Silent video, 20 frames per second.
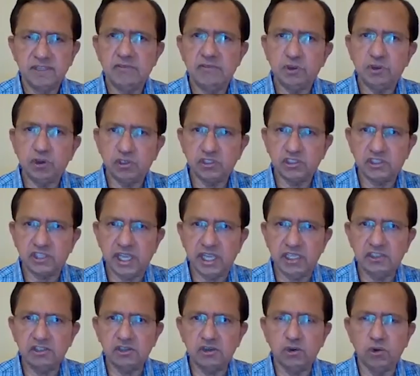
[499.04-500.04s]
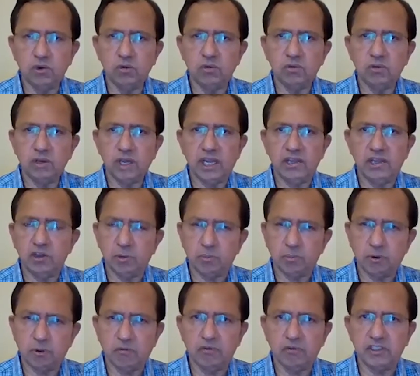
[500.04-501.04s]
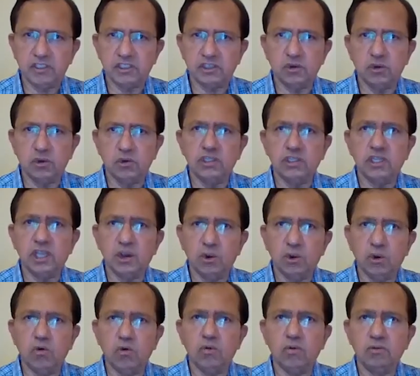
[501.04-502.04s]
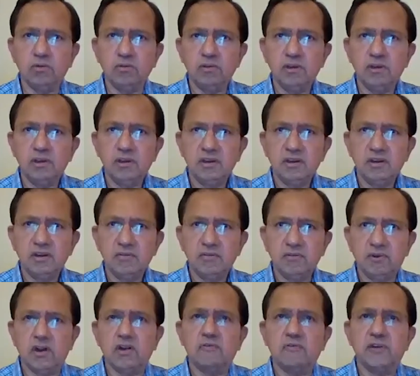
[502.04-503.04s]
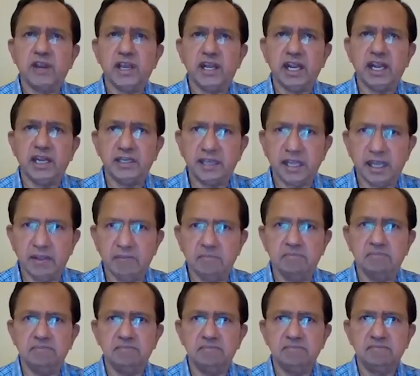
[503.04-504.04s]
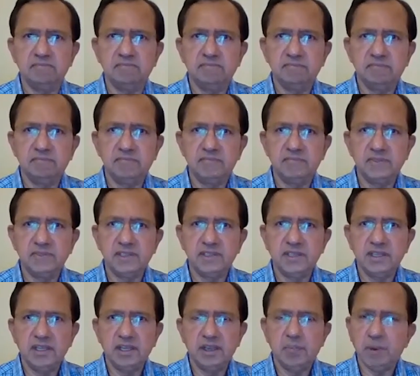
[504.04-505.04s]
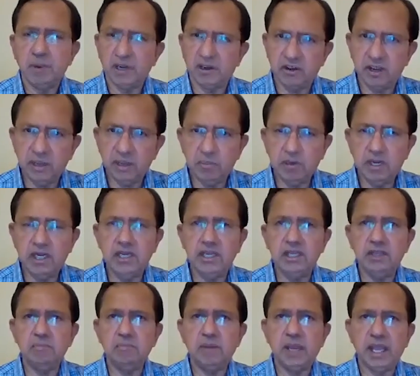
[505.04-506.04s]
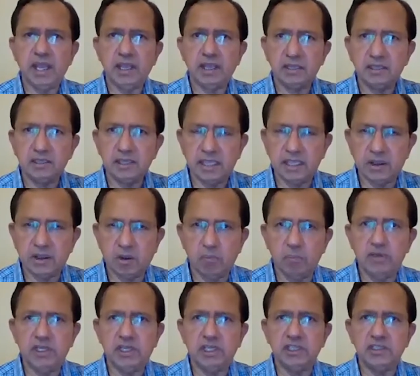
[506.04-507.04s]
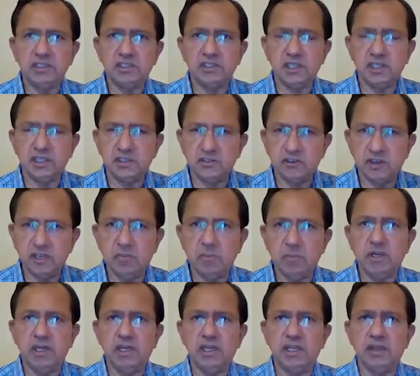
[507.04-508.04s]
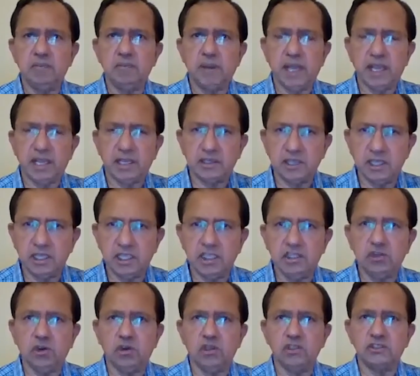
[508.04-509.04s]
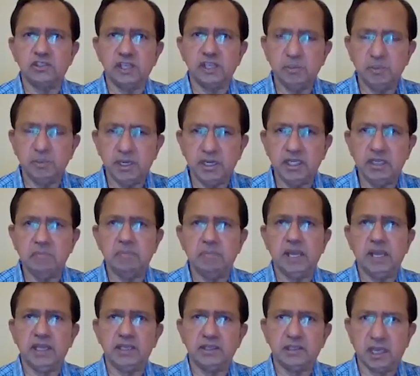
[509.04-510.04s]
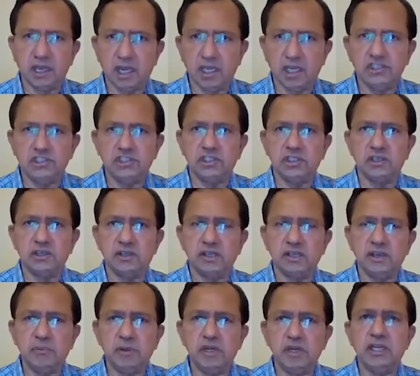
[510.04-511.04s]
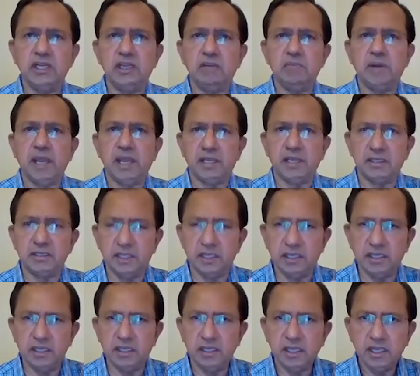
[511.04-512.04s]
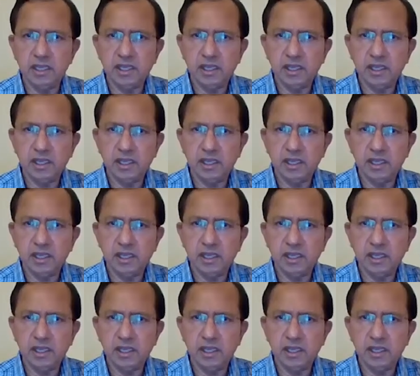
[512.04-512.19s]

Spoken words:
If your sales go and your profits go, they go for a finite time. But rebuilding back the competencies, rebuilding back the ethos, rebuilding back the culture, rebuilding back the